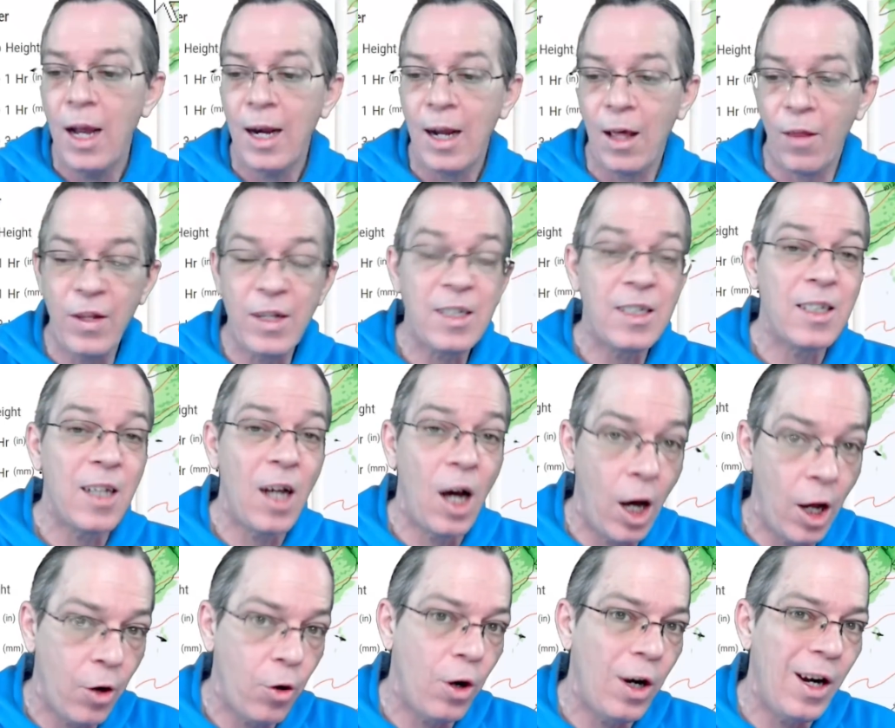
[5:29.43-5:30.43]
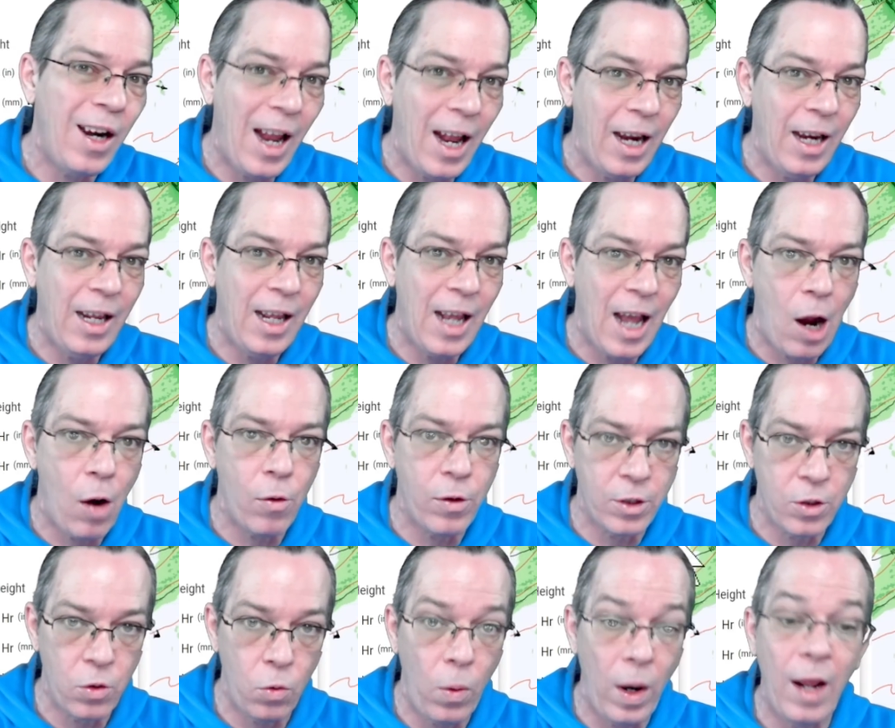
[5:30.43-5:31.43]
Now this is 180
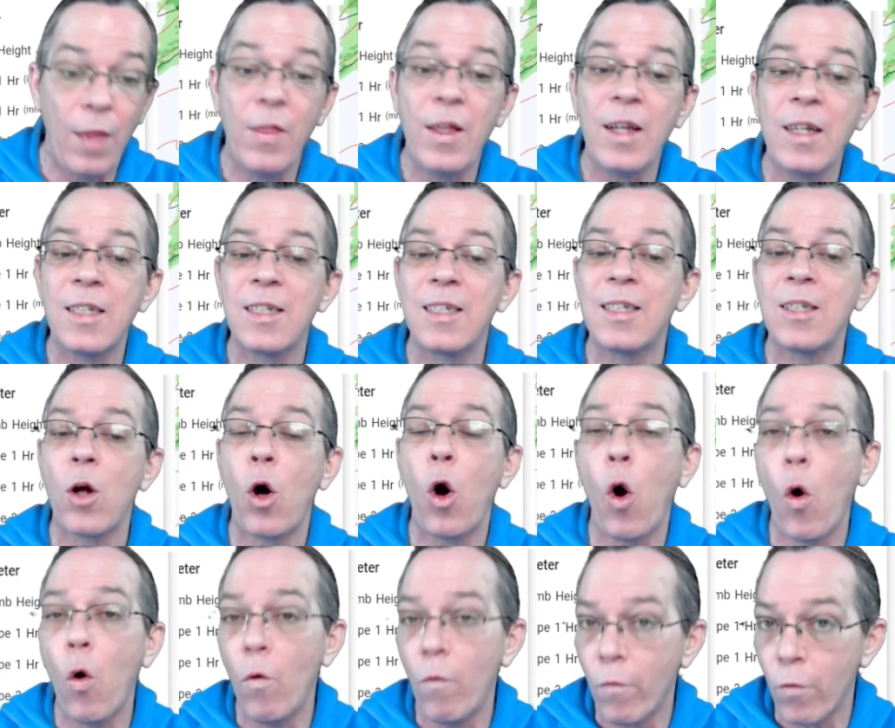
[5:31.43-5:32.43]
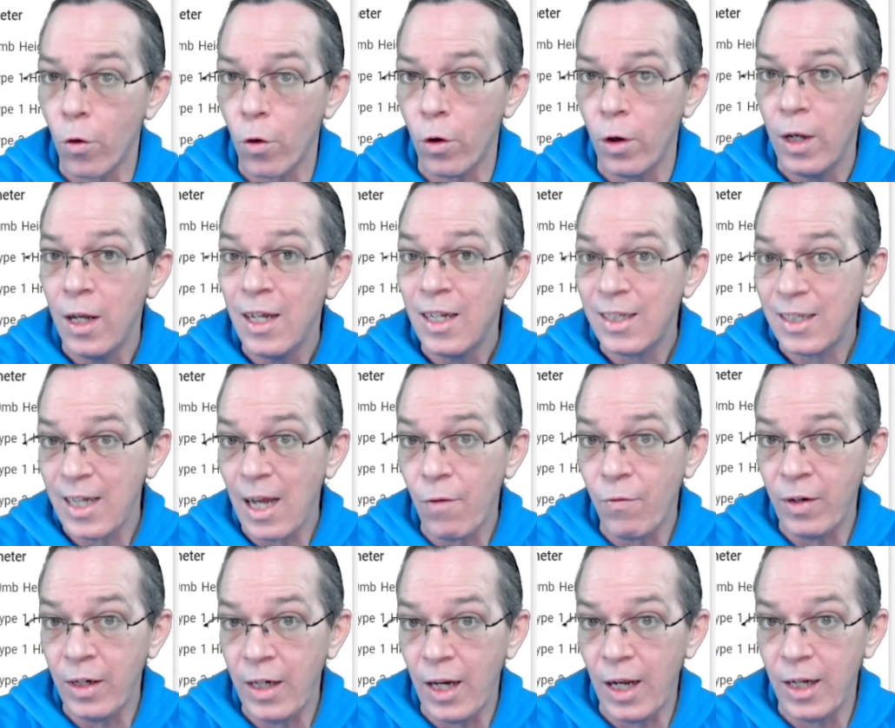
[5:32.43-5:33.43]
hours away. This is over
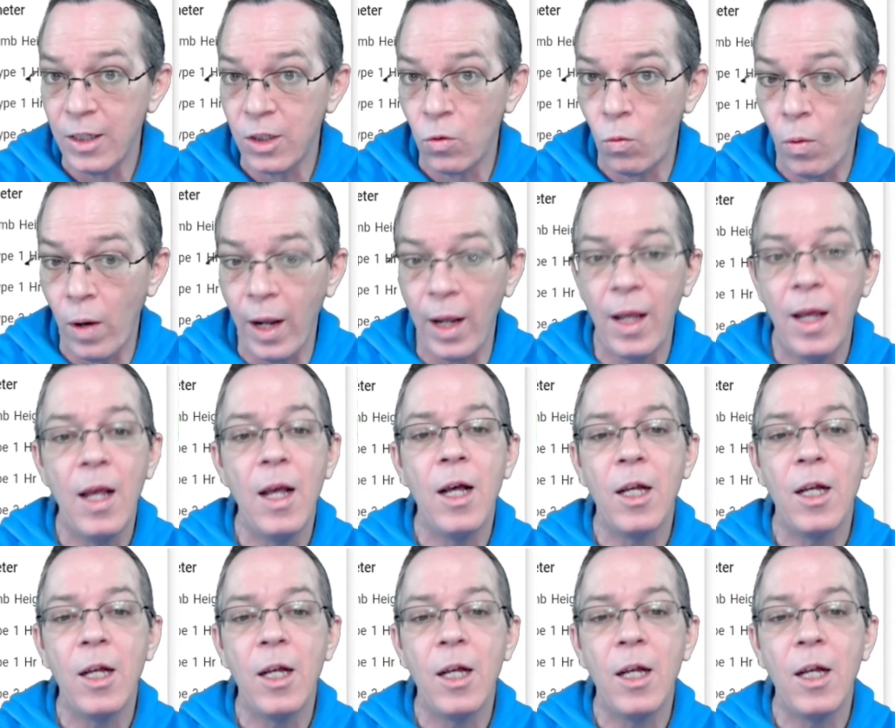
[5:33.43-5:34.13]
7 days away.